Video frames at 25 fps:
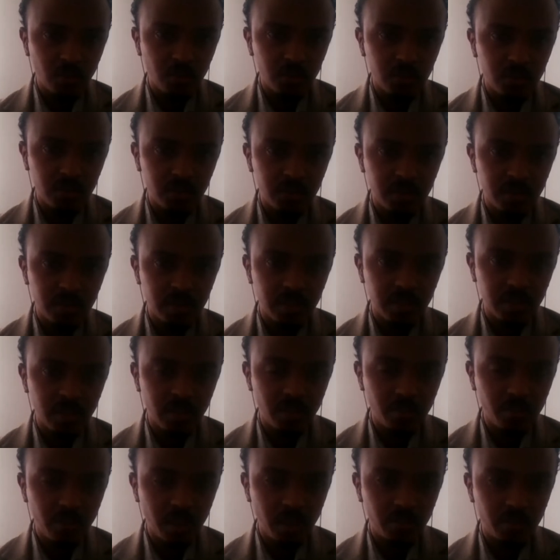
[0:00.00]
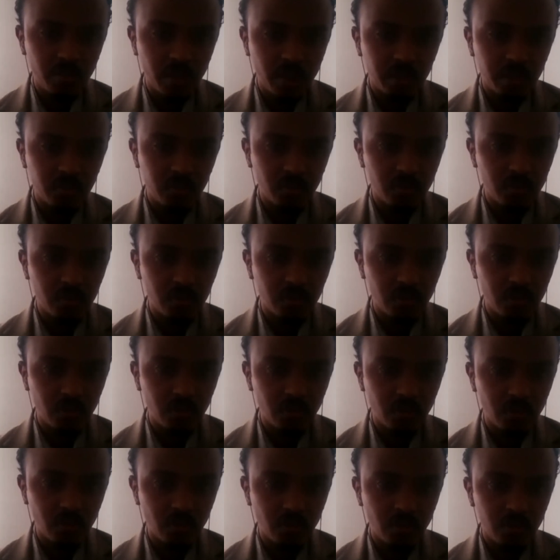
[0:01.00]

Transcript: on the dermal part also,